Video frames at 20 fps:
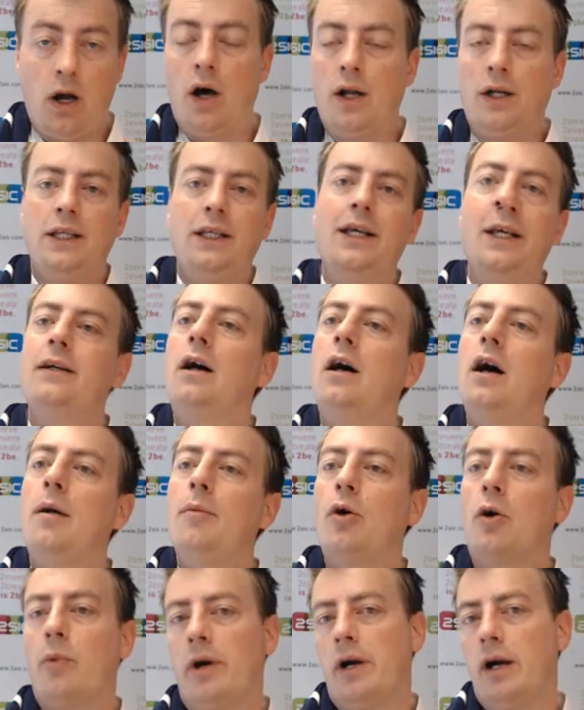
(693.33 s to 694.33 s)
on GitHub
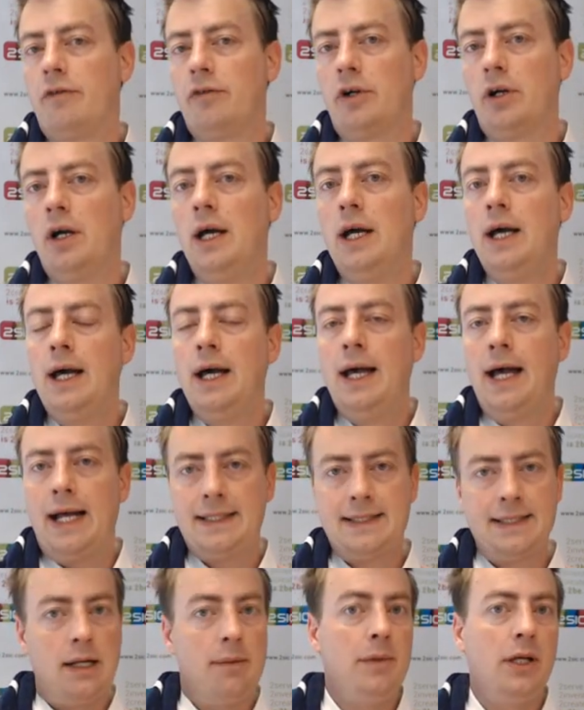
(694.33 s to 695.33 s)
or wherever
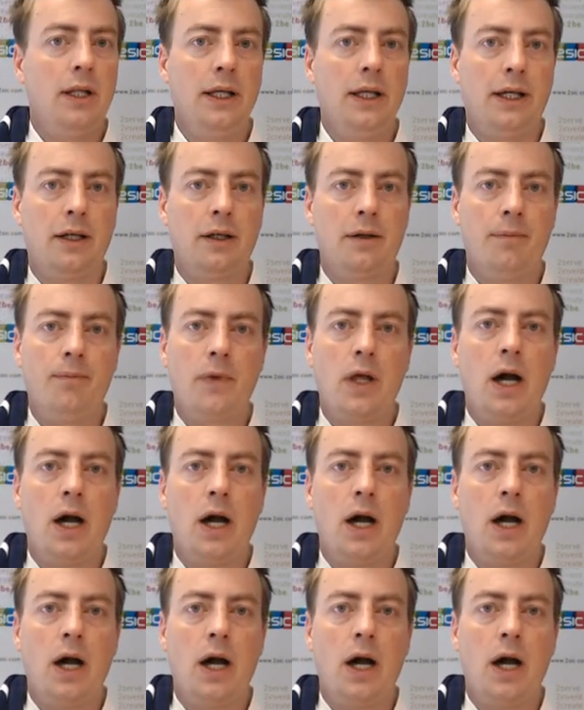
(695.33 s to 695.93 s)
and send me a link.